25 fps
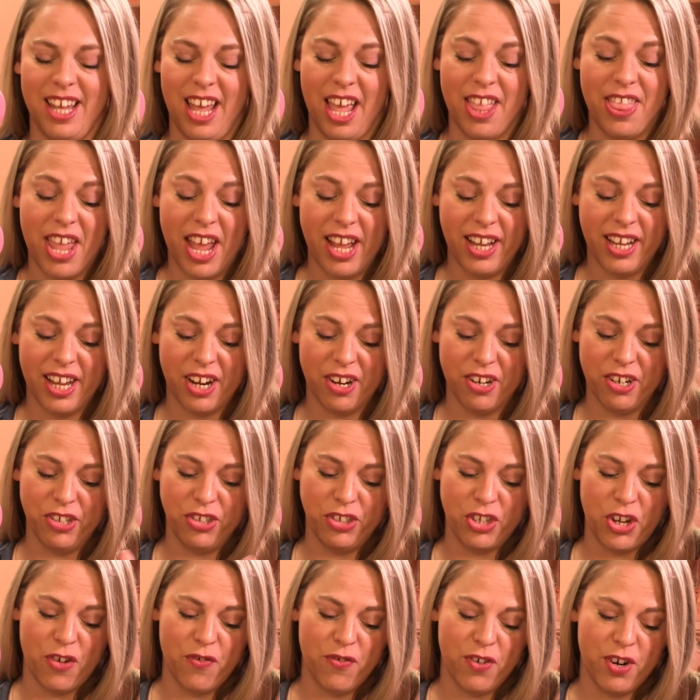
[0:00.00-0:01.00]
And that
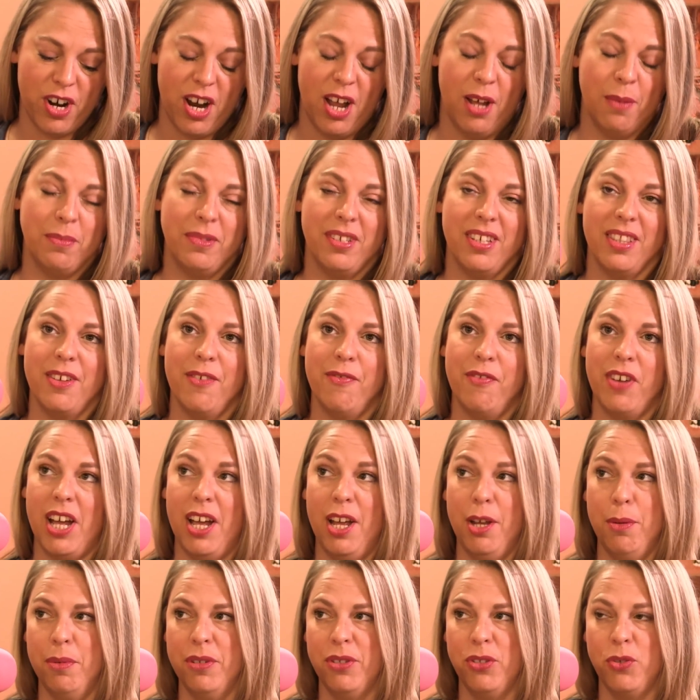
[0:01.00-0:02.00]
carries over up to the
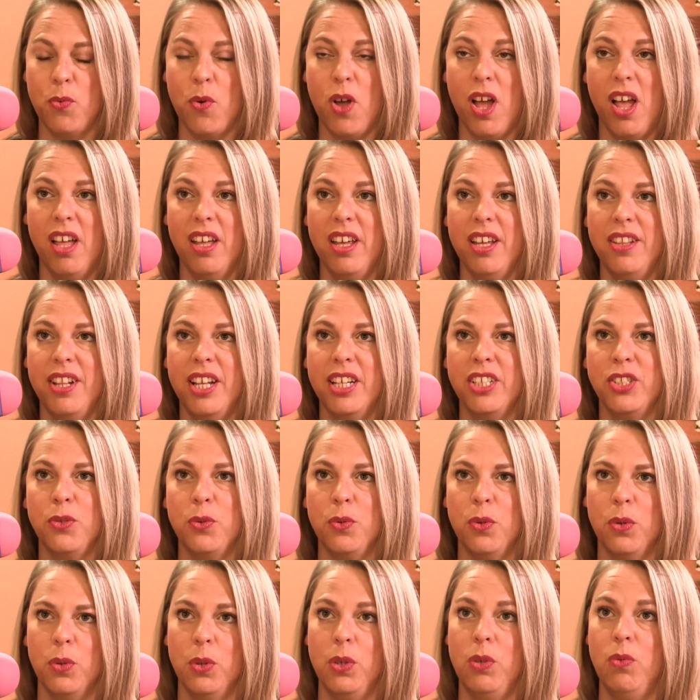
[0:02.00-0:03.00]
Vibe as well. And that's
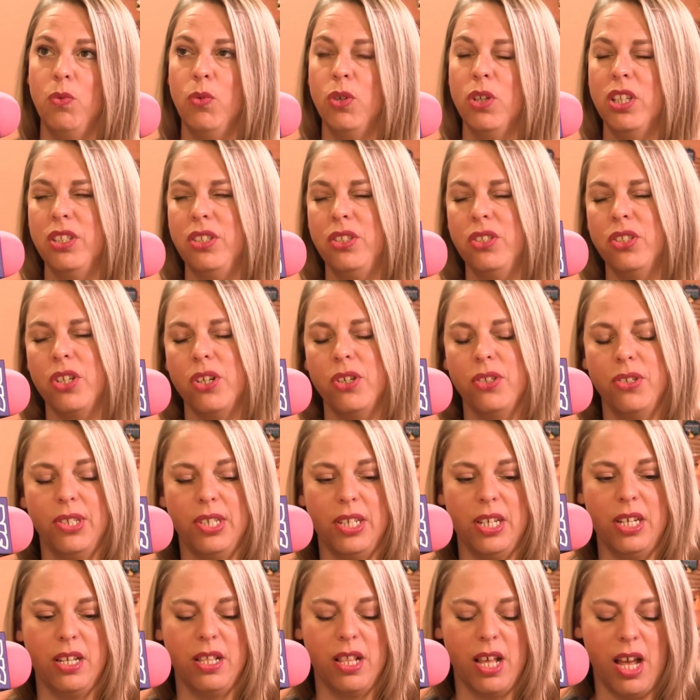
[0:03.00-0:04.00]
where we really start
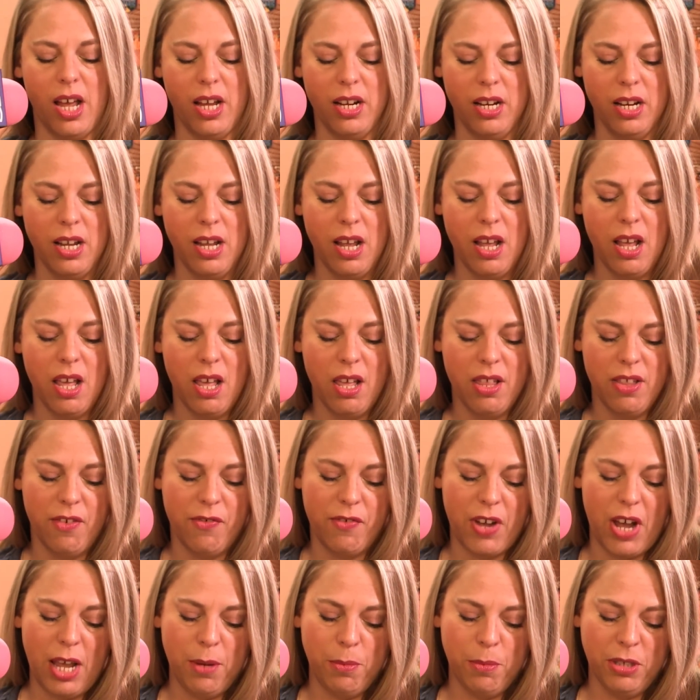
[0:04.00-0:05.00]
seeing that. The
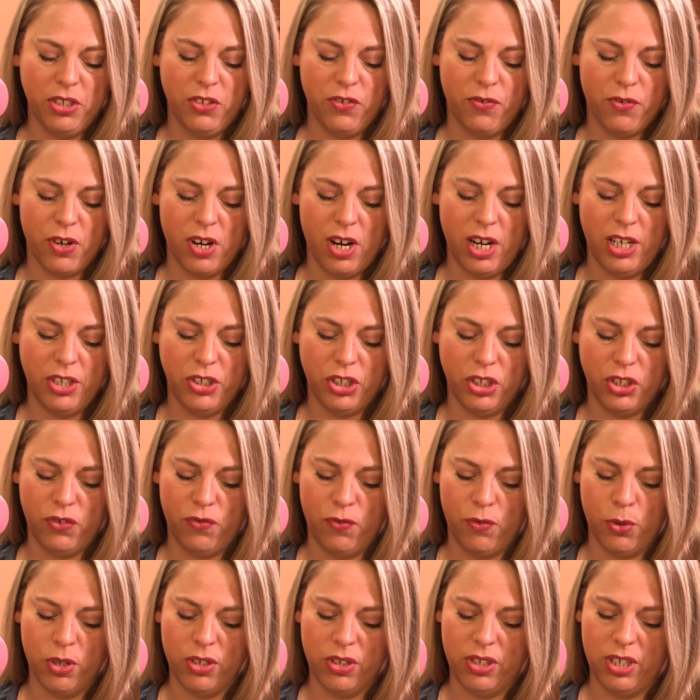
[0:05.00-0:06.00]
Vibe is for ages
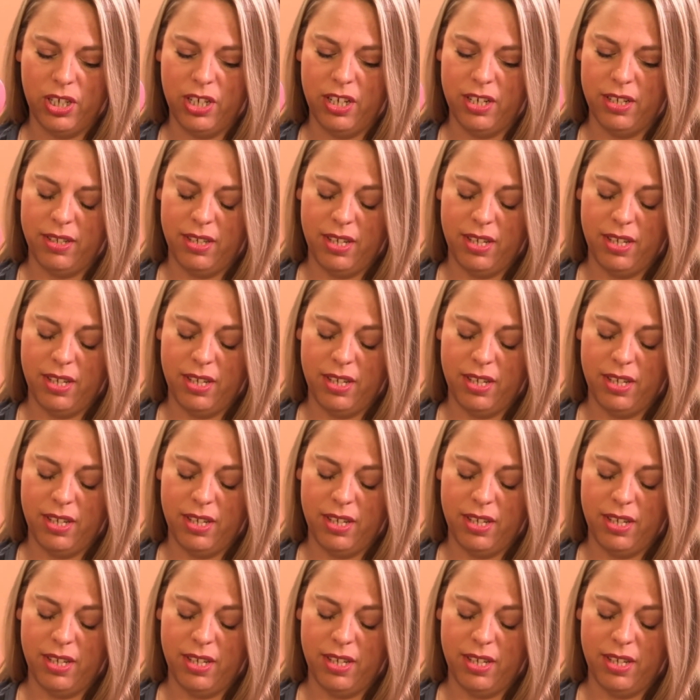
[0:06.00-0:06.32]
14 to